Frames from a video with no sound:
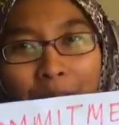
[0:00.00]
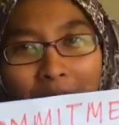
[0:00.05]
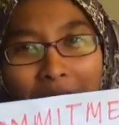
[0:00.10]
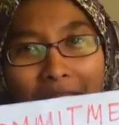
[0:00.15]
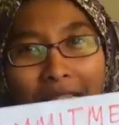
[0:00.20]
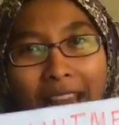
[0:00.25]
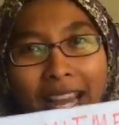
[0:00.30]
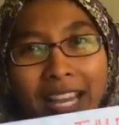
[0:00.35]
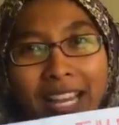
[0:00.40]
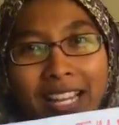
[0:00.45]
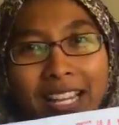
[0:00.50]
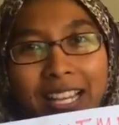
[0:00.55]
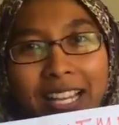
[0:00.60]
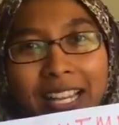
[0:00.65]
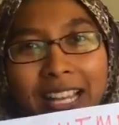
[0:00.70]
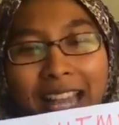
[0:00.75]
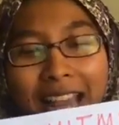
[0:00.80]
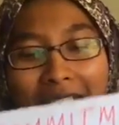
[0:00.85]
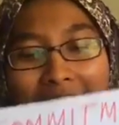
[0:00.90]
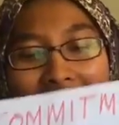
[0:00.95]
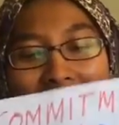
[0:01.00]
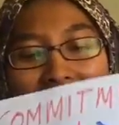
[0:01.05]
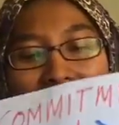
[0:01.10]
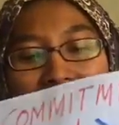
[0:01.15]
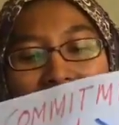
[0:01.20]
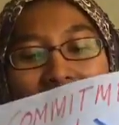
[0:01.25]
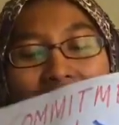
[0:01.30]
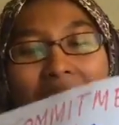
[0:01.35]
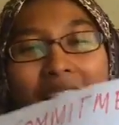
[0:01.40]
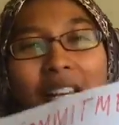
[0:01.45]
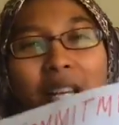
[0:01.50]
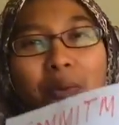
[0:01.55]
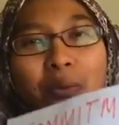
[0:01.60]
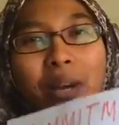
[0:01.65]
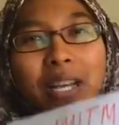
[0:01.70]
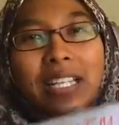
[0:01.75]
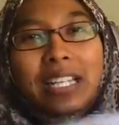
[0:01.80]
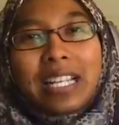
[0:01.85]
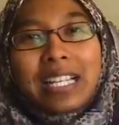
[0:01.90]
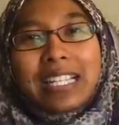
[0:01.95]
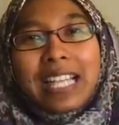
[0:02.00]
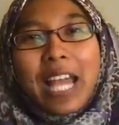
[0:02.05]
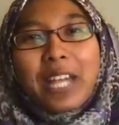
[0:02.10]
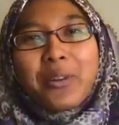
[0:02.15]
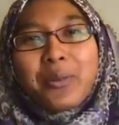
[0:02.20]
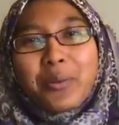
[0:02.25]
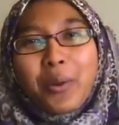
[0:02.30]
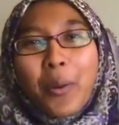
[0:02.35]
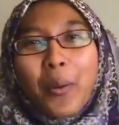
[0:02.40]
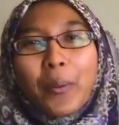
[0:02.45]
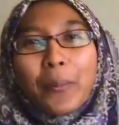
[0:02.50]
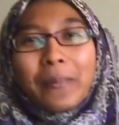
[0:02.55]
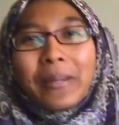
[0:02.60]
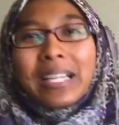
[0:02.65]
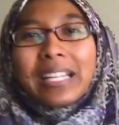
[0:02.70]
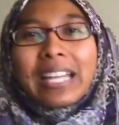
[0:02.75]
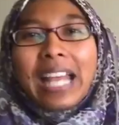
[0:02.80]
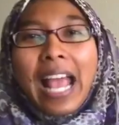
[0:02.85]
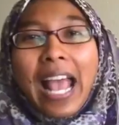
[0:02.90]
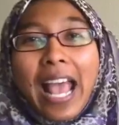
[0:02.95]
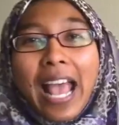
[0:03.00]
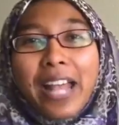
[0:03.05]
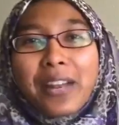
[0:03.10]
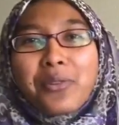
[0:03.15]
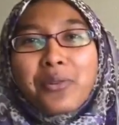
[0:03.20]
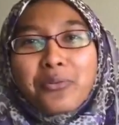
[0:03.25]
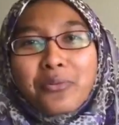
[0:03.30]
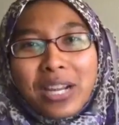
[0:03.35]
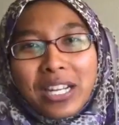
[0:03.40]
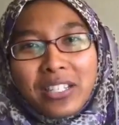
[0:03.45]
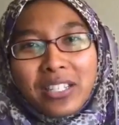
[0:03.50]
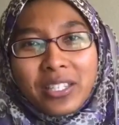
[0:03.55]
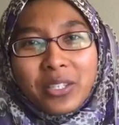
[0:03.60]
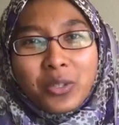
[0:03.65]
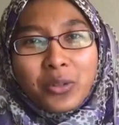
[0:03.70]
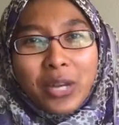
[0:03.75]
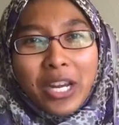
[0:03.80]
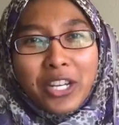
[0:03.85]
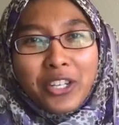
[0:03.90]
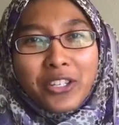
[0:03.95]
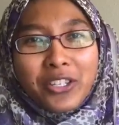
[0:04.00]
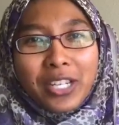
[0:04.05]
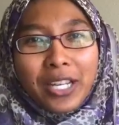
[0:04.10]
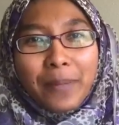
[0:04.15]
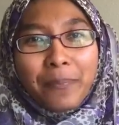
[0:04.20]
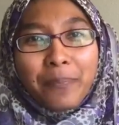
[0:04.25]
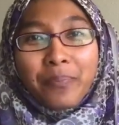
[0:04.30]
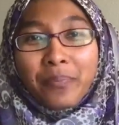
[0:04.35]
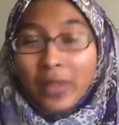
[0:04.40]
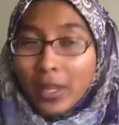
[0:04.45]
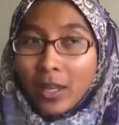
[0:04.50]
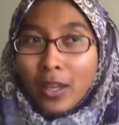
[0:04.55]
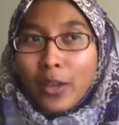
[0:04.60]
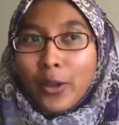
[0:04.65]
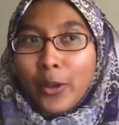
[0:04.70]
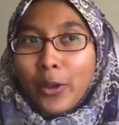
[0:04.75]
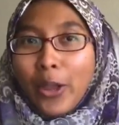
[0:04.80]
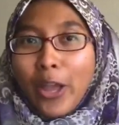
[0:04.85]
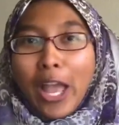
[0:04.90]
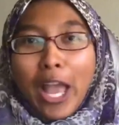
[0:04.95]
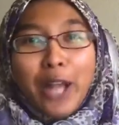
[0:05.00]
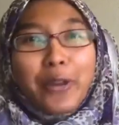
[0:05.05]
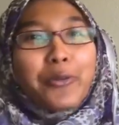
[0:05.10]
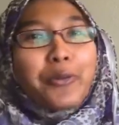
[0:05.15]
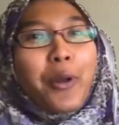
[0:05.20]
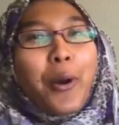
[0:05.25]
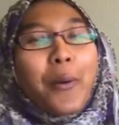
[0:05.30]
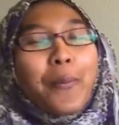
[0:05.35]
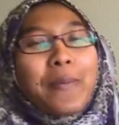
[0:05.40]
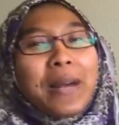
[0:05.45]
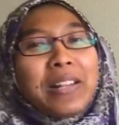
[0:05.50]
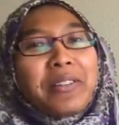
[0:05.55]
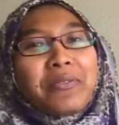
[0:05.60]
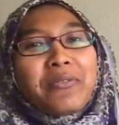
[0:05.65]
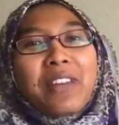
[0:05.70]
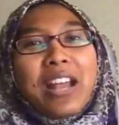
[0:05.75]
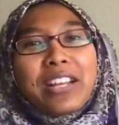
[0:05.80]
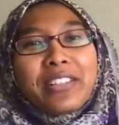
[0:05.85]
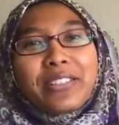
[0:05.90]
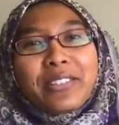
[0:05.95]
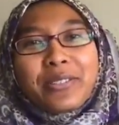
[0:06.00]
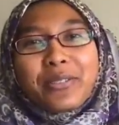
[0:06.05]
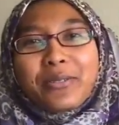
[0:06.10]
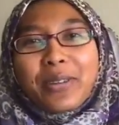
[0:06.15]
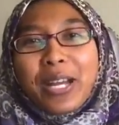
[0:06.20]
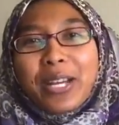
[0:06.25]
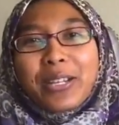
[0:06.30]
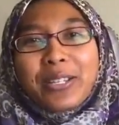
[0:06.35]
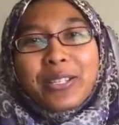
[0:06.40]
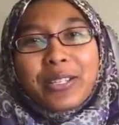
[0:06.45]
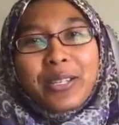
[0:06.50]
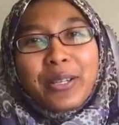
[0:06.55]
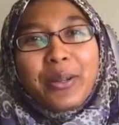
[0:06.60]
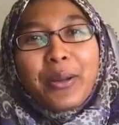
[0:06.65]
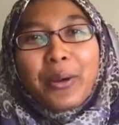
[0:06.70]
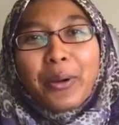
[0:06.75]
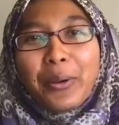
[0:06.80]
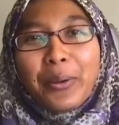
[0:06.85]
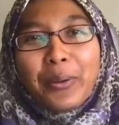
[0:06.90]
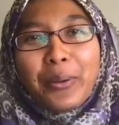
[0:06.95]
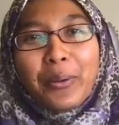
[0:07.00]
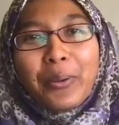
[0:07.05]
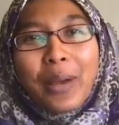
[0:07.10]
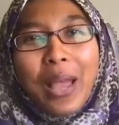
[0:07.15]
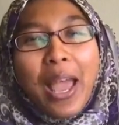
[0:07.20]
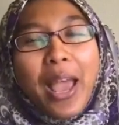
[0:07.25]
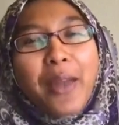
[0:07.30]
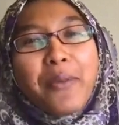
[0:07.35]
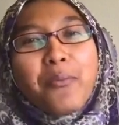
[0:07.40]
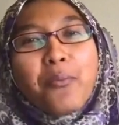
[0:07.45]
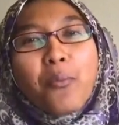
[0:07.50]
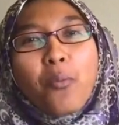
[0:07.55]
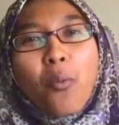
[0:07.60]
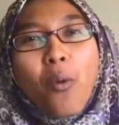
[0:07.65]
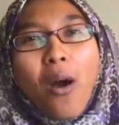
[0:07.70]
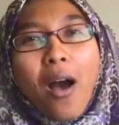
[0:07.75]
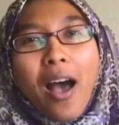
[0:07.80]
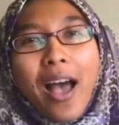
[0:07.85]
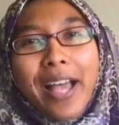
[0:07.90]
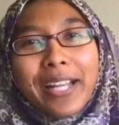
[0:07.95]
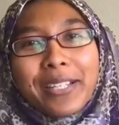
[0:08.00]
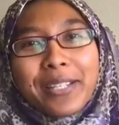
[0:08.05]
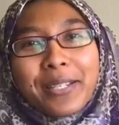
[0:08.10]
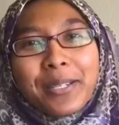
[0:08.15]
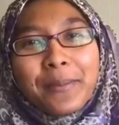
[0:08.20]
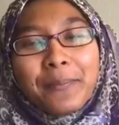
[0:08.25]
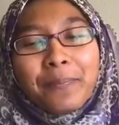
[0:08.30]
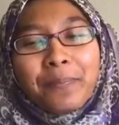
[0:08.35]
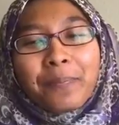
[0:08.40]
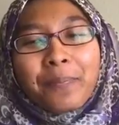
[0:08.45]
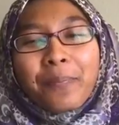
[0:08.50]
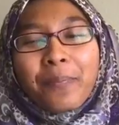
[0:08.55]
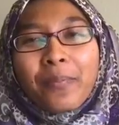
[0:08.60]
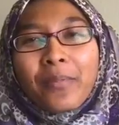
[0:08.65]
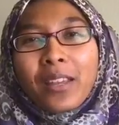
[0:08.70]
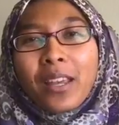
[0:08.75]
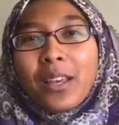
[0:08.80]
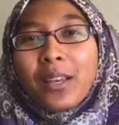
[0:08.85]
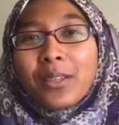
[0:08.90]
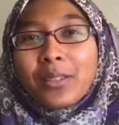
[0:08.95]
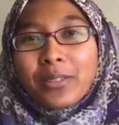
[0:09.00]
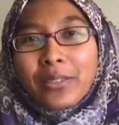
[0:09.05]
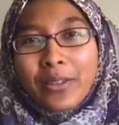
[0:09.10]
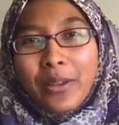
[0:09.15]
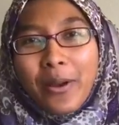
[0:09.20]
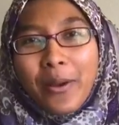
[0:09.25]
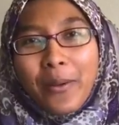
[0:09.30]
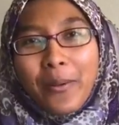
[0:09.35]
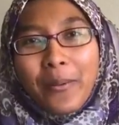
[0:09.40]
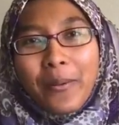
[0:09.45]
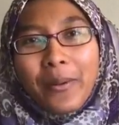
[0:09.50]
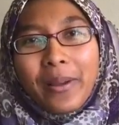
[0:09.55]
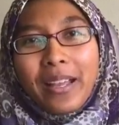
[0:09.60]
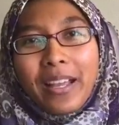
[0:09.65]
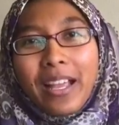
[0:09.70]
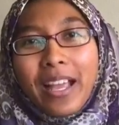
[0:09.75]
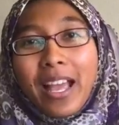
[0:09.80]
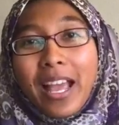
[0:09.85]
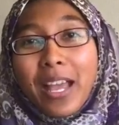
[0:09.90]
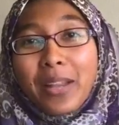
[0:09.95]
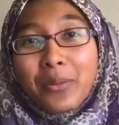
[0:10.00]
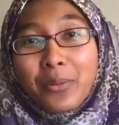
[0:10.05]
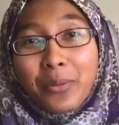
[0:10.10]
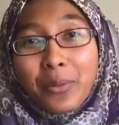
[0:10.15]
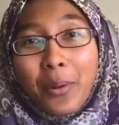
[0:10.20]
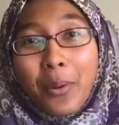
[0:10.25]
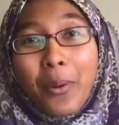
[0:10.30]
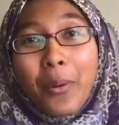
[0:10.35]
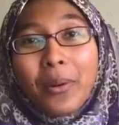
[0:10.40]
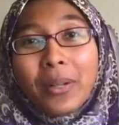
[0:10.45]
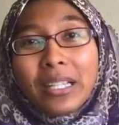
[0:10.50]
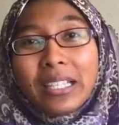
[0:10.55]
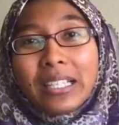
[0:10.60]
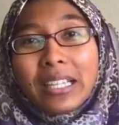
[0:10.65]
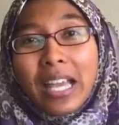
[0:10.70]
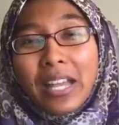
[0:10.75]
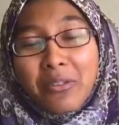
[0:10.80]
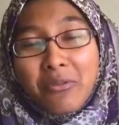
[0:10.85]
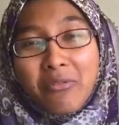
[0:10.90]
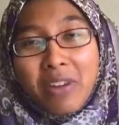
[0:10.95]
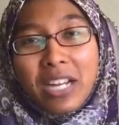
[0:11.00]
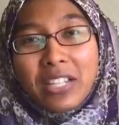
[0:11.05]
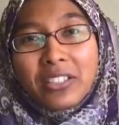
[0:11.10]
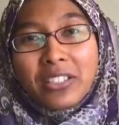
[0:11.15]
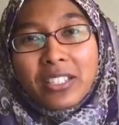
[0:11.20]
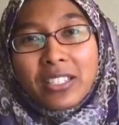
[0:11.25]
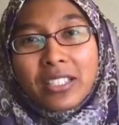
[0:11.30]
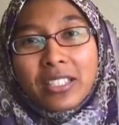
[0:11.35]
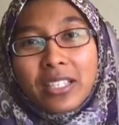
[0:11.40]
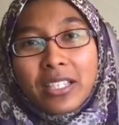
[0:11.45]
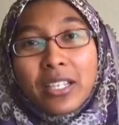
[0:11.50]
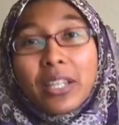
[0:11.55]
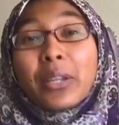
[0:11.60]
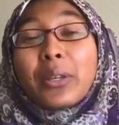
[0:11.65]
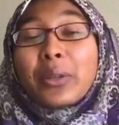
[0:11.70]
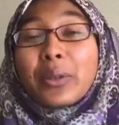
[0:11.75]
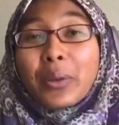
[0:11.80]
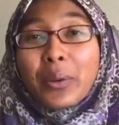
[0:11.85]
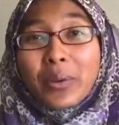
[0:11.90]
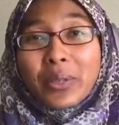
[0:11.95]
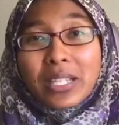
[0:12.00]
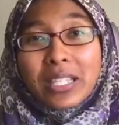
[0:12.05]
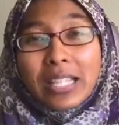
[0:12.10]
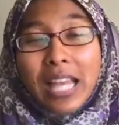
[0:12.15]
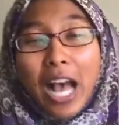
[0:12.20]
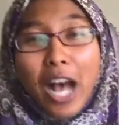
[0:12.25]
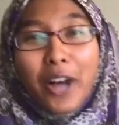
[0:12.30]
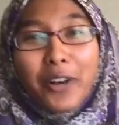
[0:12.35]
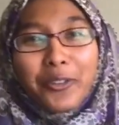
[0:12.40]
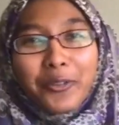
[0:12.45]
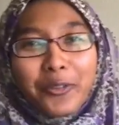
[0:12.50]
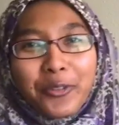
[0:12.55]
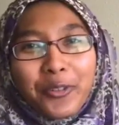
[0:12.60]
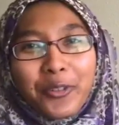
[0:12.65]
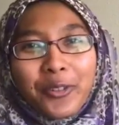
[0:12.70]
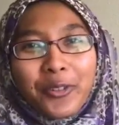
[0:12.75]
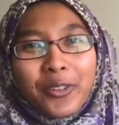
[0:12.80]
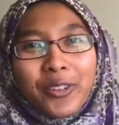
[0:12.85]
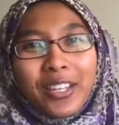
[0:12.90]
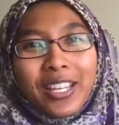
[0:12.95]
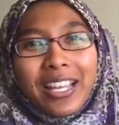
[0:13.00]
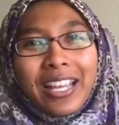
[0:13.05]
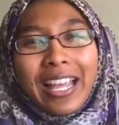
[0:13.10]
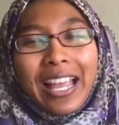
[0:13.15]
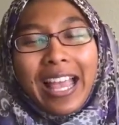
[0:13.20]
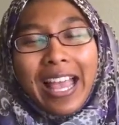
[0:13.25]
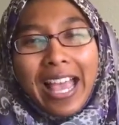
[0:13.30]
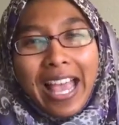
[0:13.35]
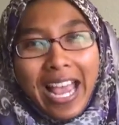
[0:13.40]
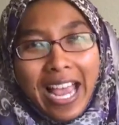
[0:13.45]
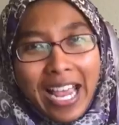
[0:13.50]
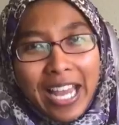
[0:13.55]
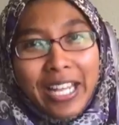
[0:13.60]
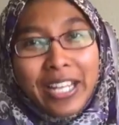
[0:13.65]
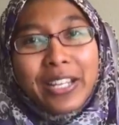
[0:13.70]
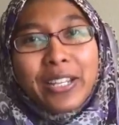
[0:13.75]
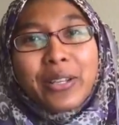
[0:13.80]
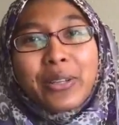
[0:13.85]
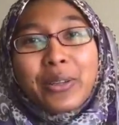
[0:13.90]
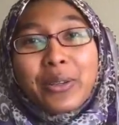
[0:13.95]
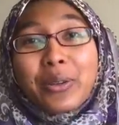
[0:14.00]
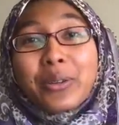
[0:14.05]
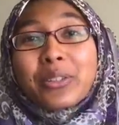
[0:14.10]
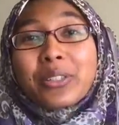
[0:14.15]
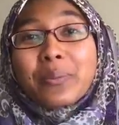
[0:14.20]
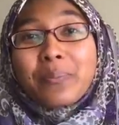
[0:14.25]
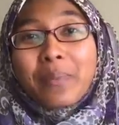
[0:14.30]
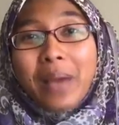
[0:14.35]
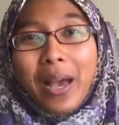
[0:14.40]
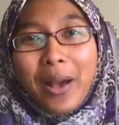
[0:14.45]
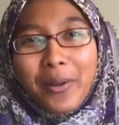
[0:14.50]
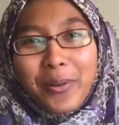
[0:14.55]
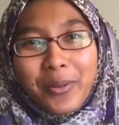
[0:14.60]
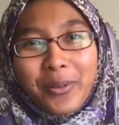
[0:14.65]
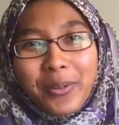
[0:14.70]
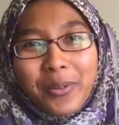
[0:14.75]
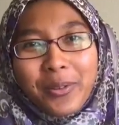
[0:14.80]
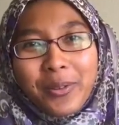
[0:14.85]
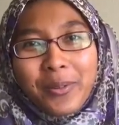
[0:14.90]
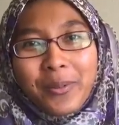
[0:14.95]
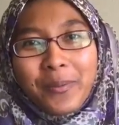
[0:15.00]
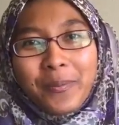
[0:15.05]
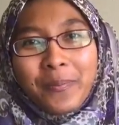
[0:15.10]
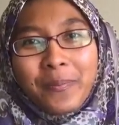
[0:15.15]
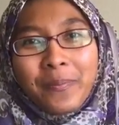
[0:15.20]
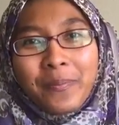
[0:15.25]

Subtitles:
Okay? And then the second one is enrollment and registration. Enrollment, registration, who and what. So enroll and register yourself and your spouse